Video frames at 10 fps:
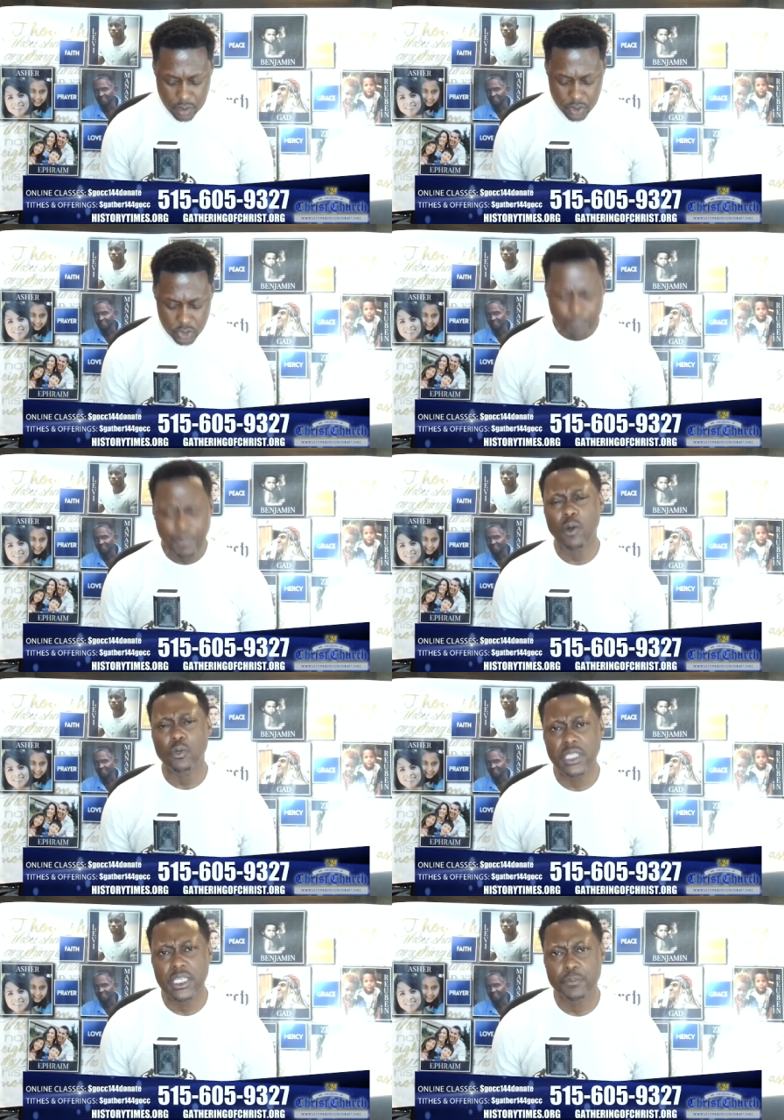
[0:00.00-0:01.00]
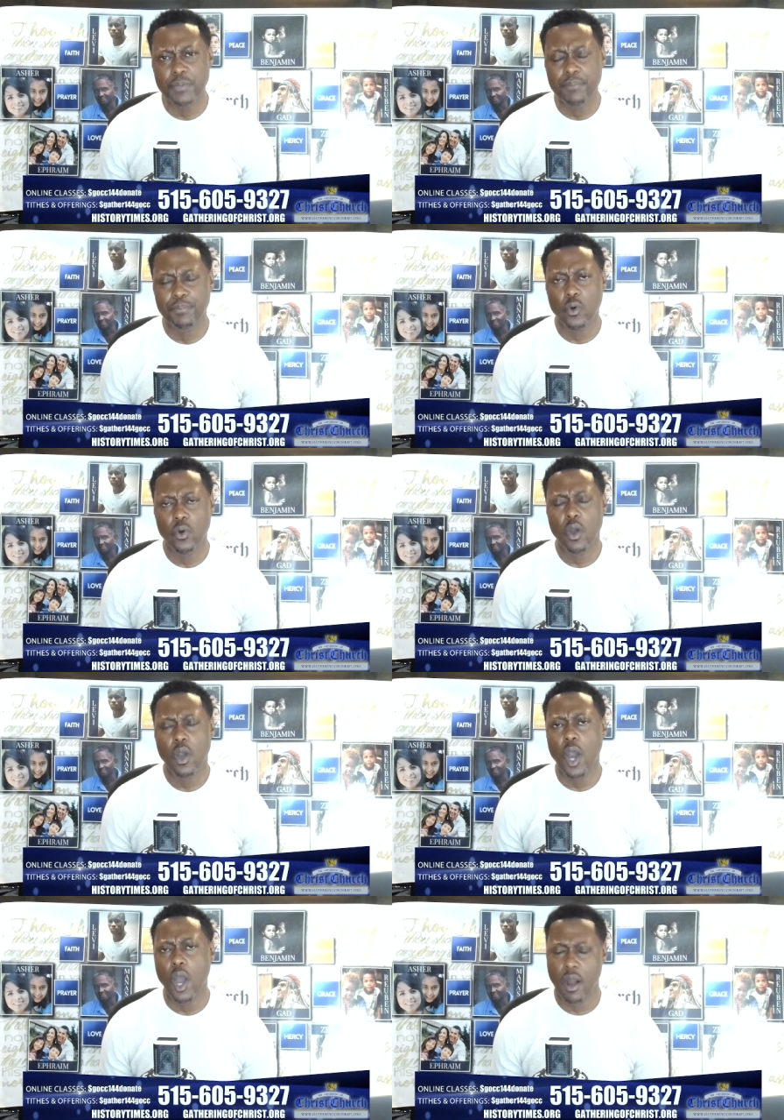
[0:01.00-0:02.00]
Suppose these people
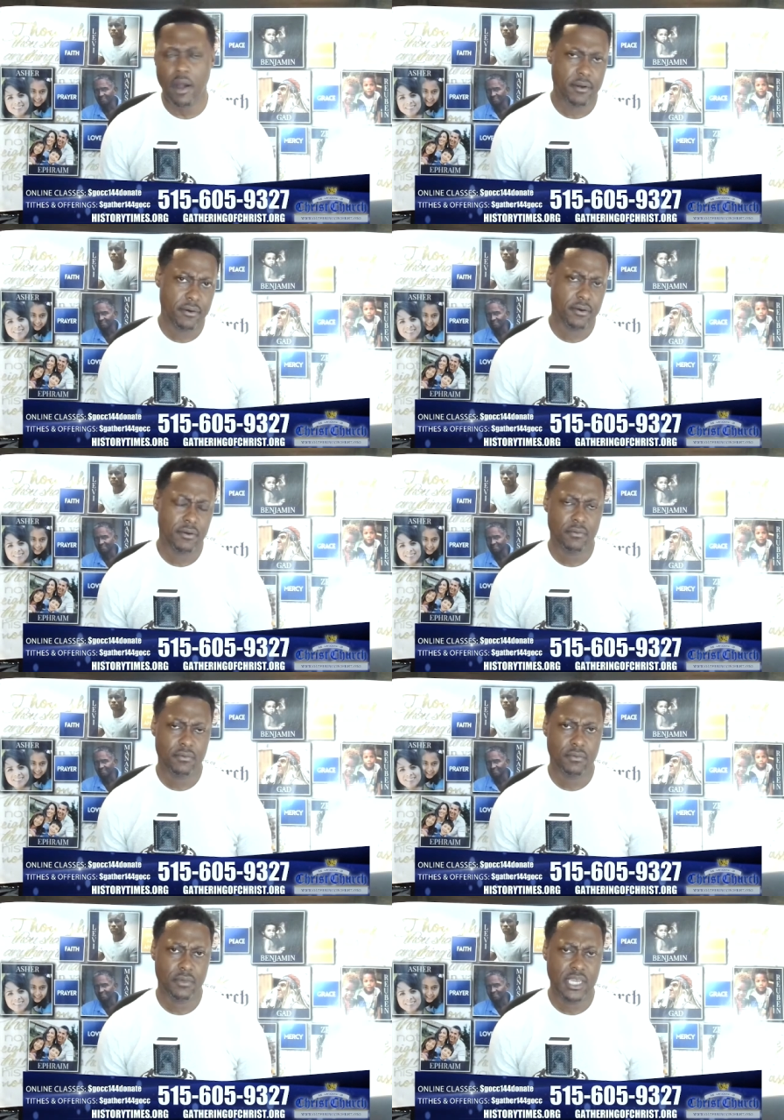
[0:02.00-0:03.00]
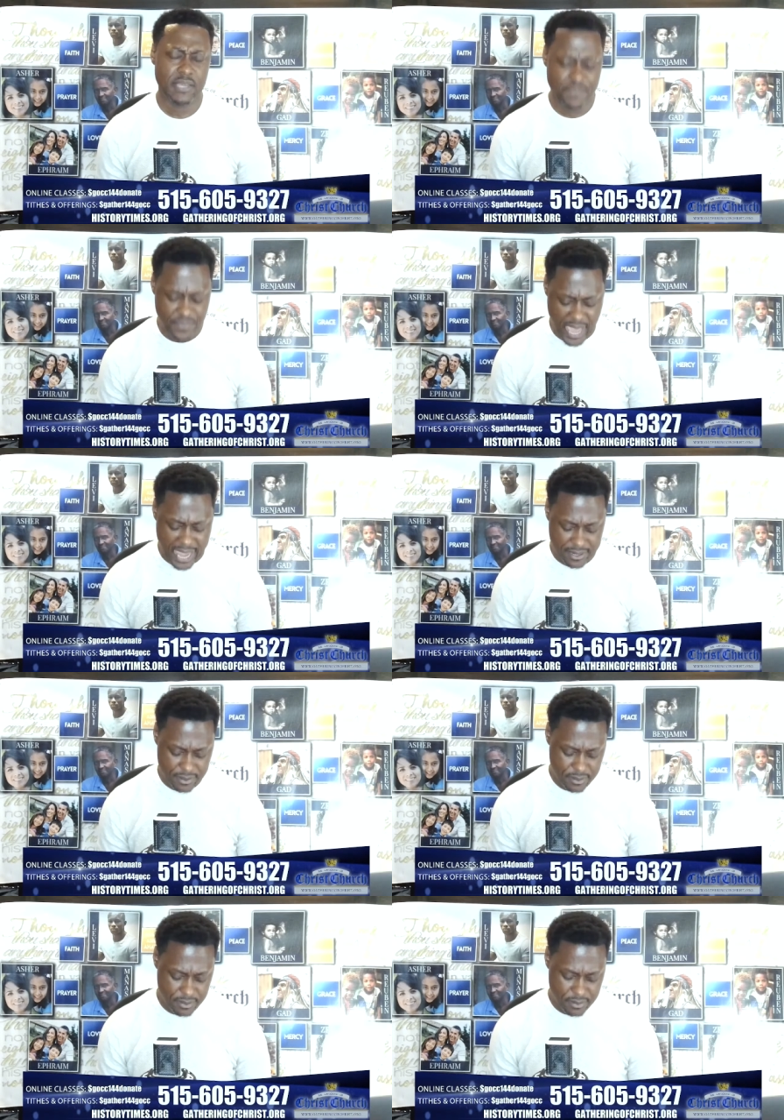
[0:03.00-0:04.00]
are, in fact,
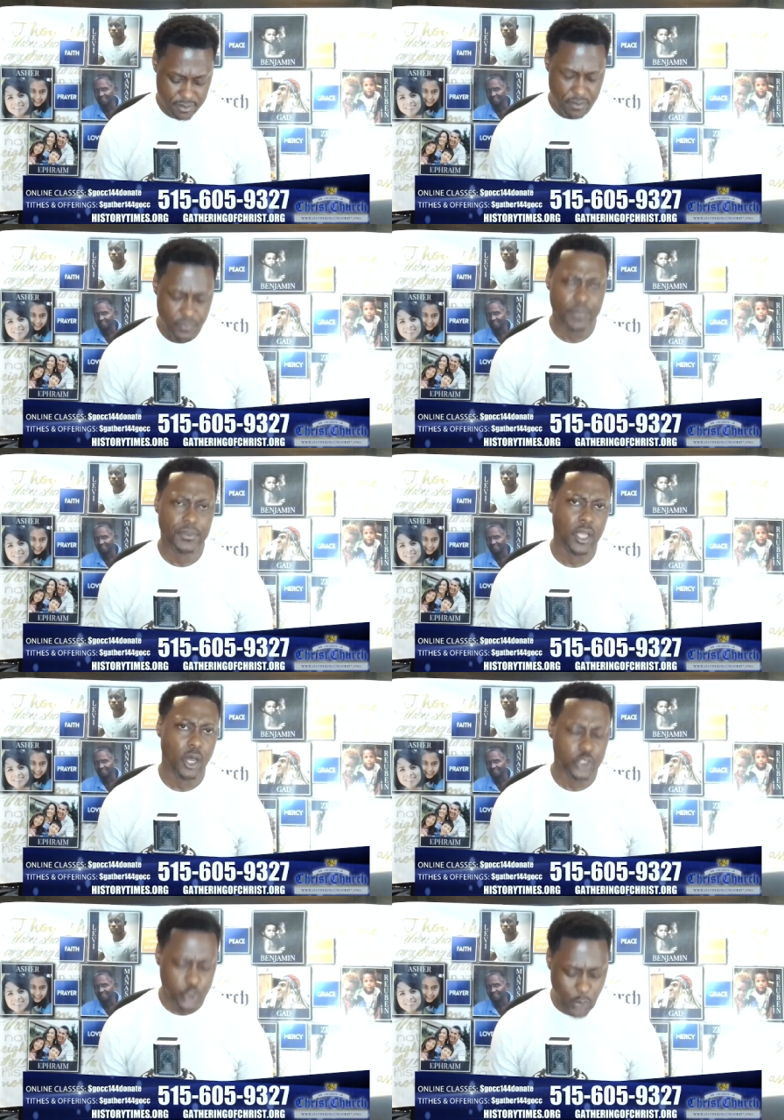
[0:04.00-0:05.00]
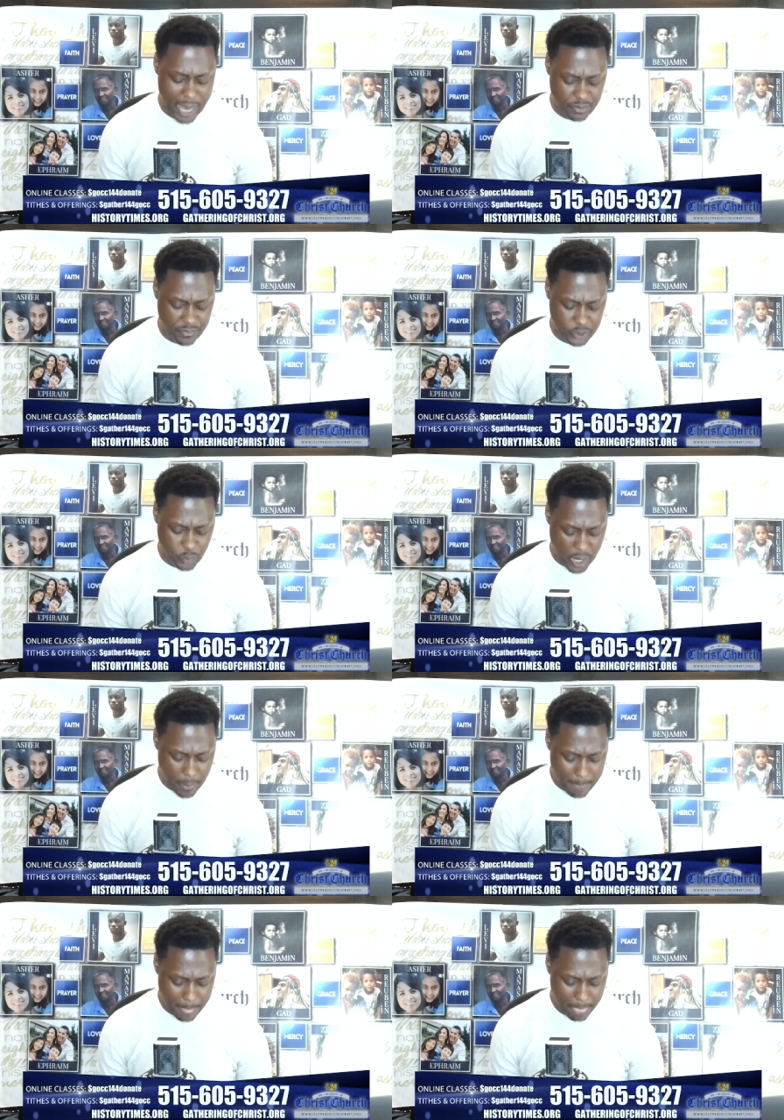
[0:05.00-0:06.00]
from the lost tribes of Israel.
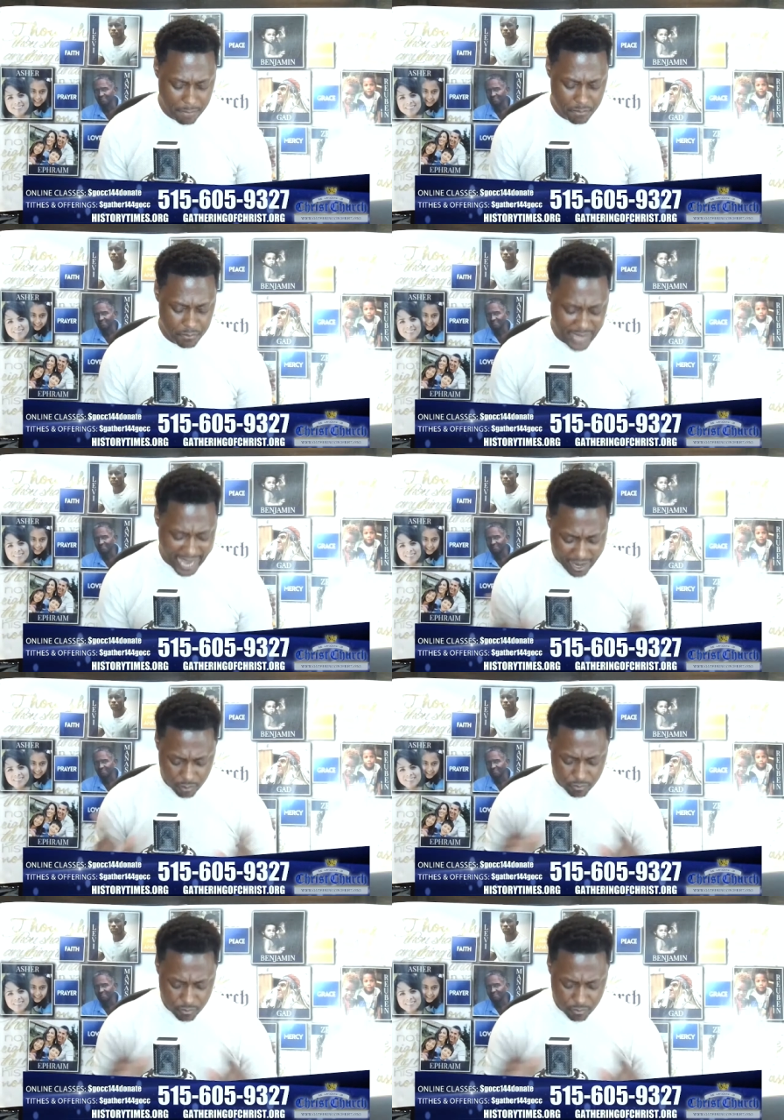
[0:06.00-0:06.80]
Now,